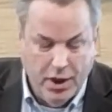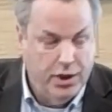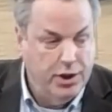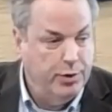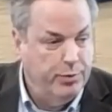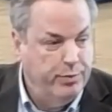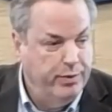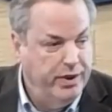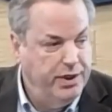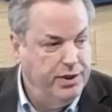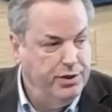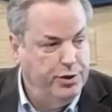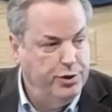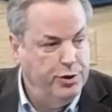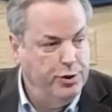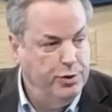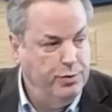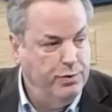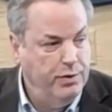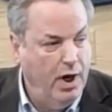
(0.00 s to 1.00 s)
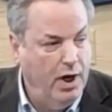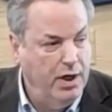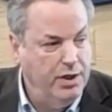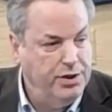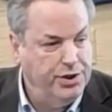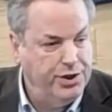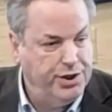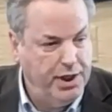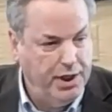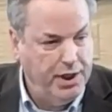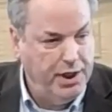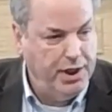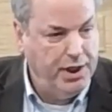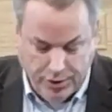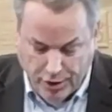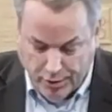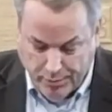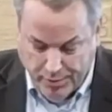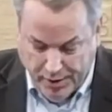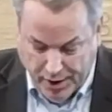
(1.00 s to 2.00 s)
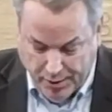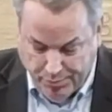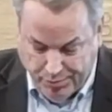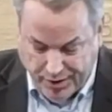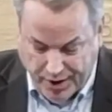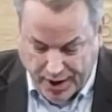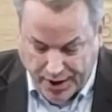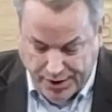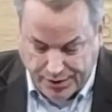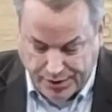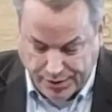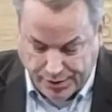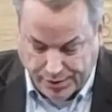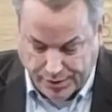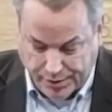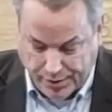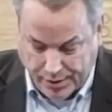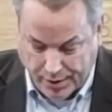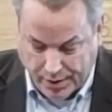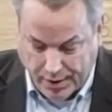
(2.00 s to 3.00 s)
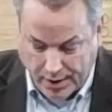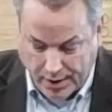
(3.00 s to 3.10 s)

to win two unshared Nobel Prizes.